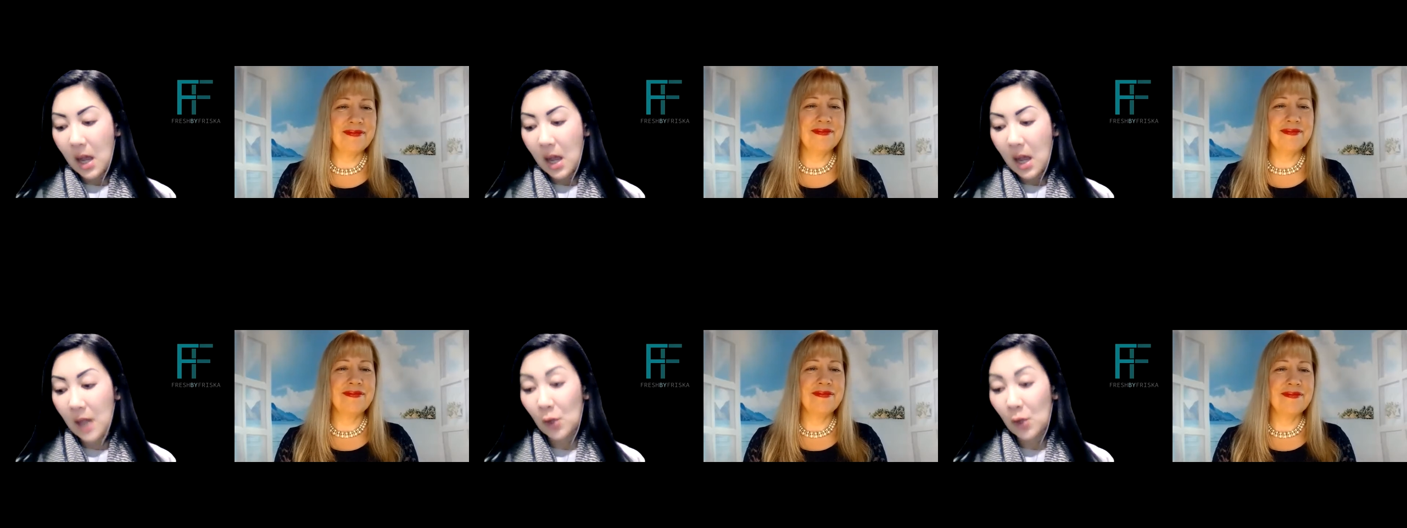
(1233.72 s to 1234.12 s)

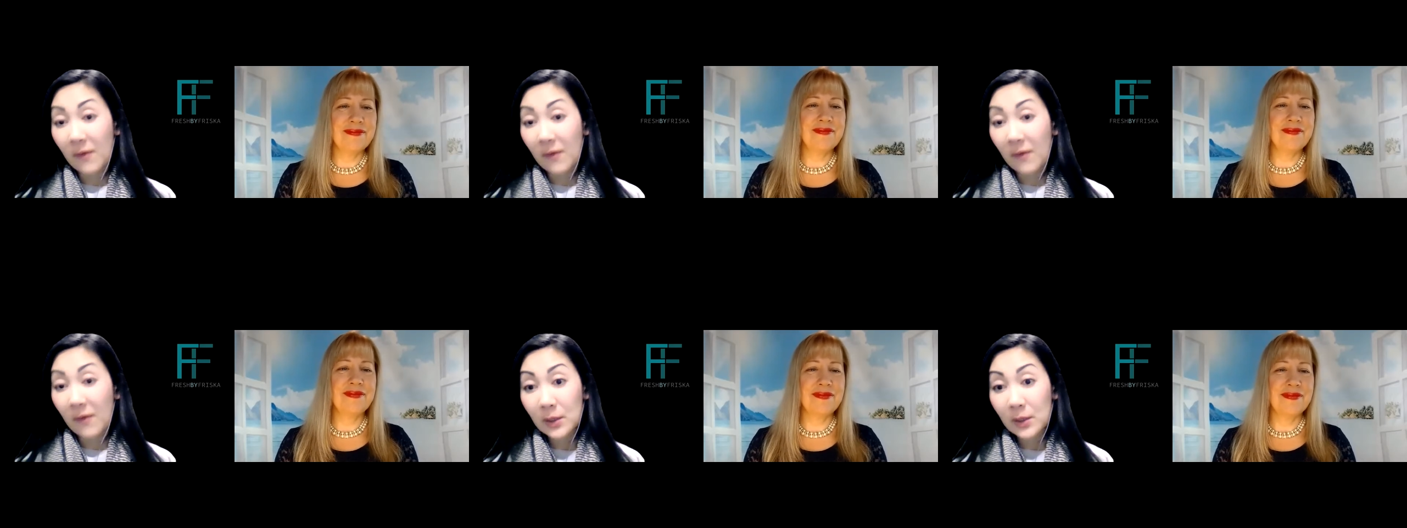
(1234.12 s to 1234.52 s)
Speaker 1: uh, your
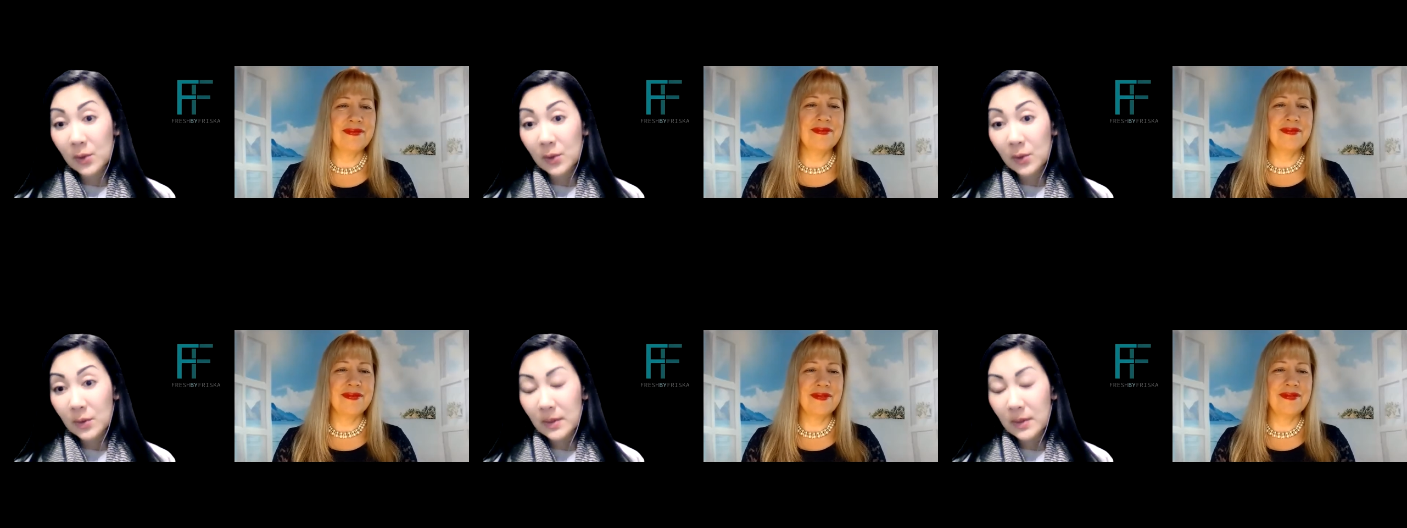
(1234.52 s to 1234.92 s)

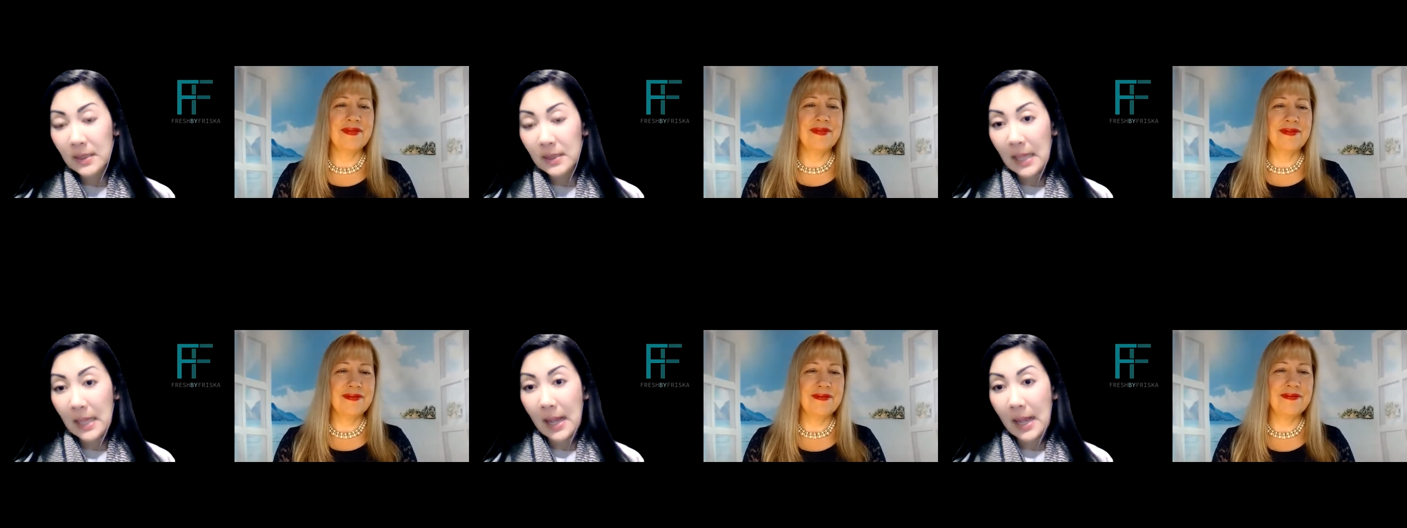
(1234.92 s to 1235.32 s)

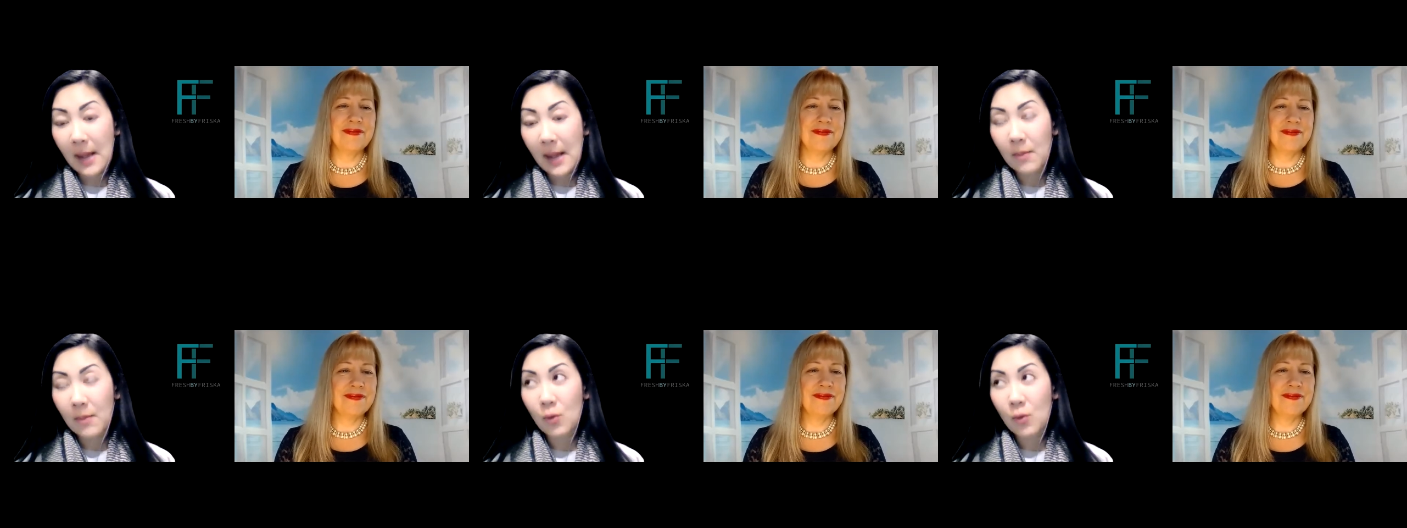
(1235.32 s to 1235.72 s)
values,
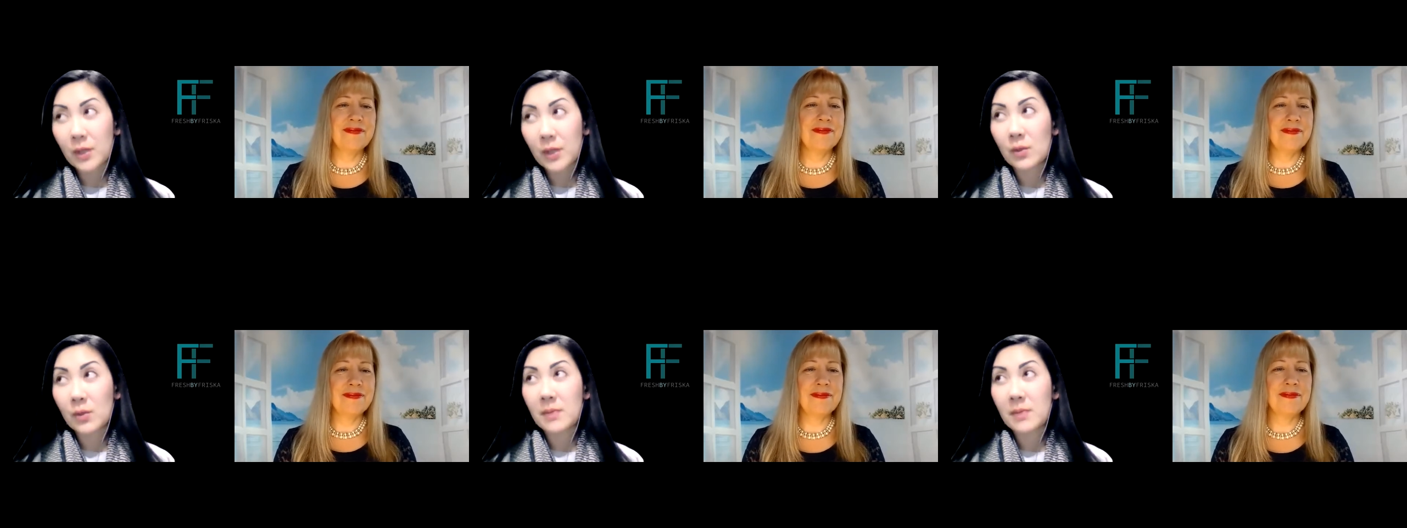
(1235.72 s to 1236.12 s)
um,
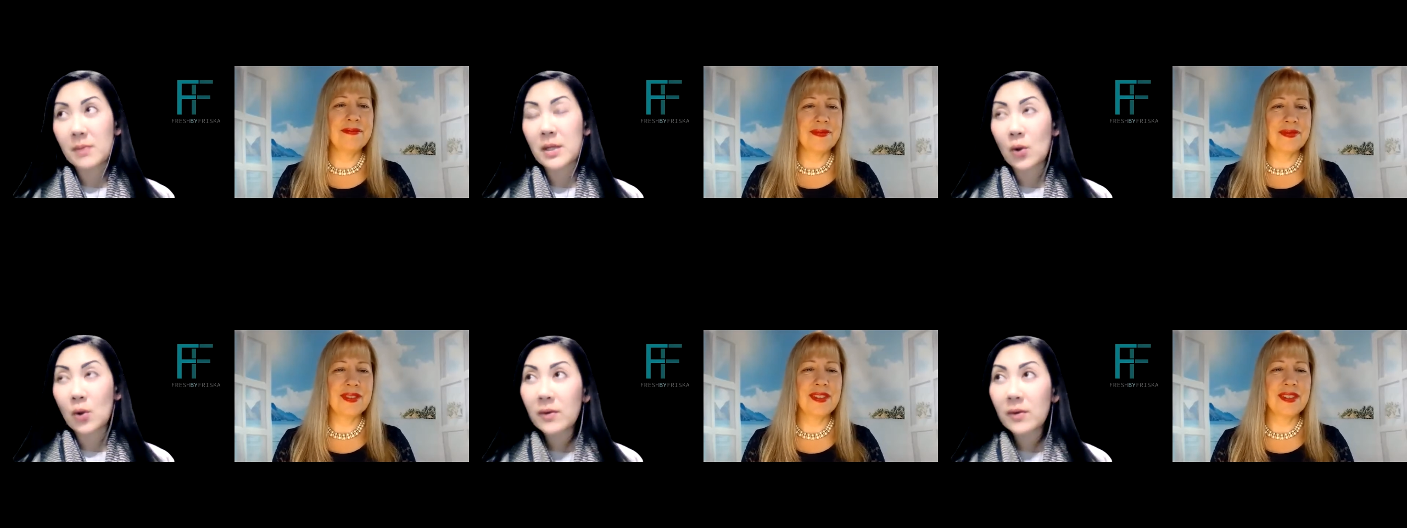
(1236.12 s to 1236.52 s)
what you want to
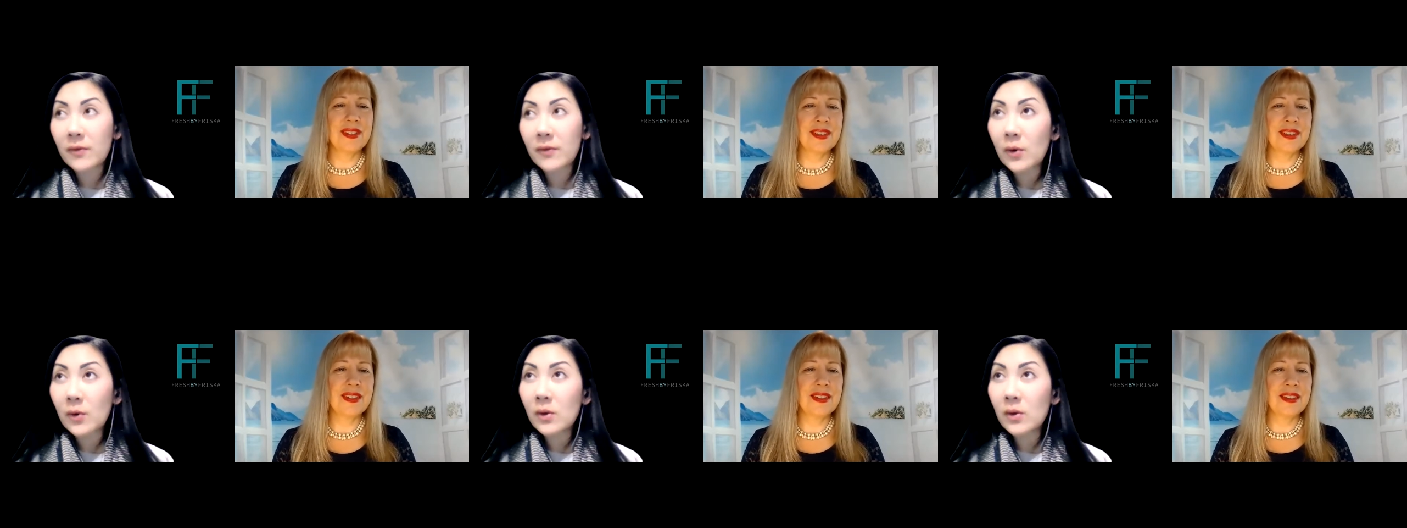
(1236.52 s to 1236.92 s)
be known
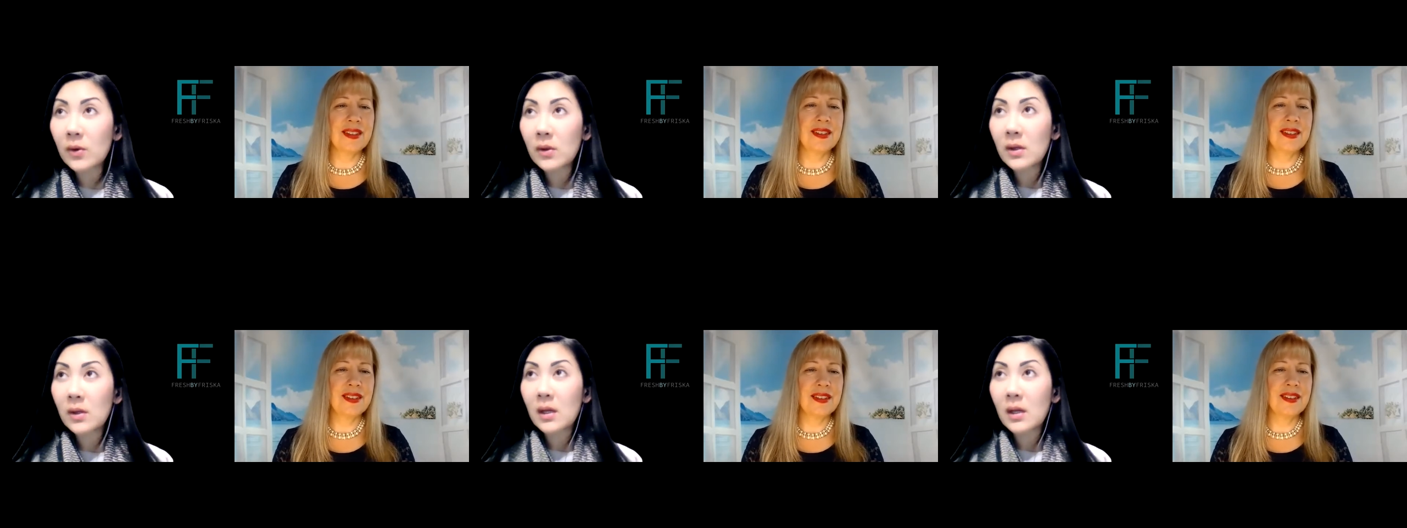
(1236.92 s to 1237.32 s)

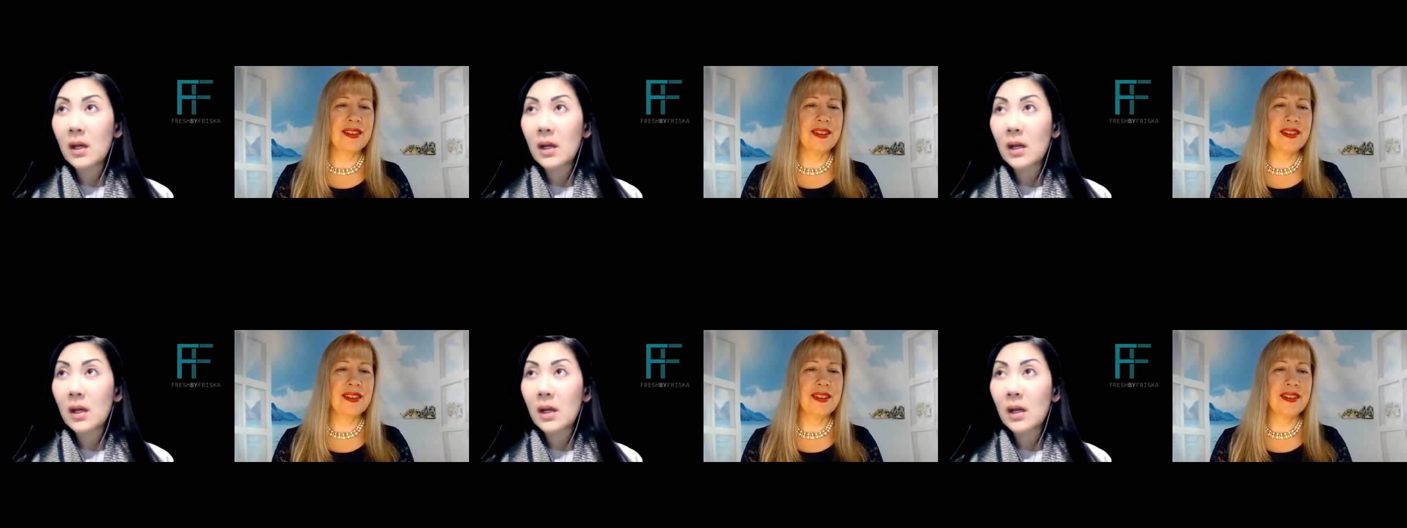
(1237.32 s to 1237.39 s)
for.